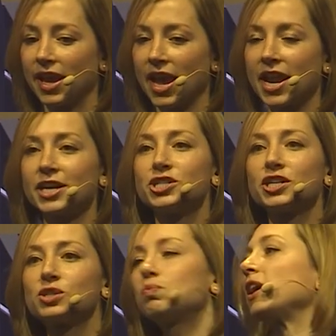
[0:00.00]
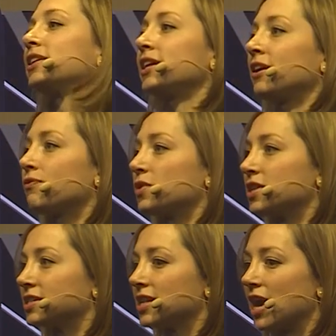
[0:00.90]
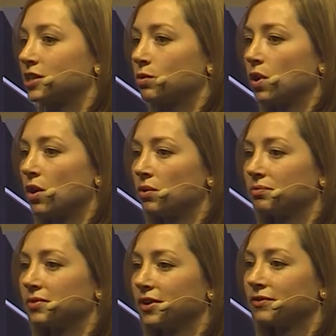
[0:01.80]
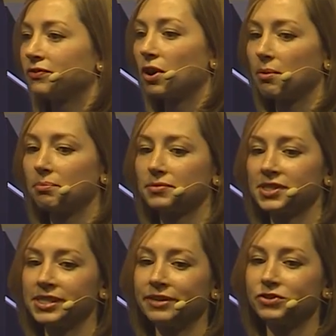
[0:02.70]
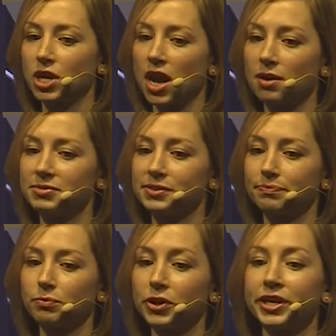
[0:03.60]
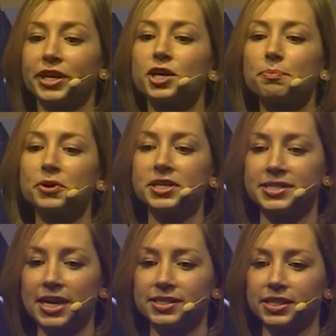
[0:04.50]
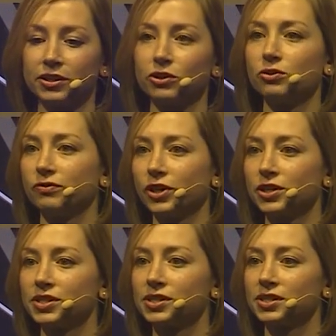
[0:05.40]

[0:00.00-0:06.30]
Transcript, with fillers: And I just want to leave with this last quote from Steve Jobs, we're here to put a dent in the universe.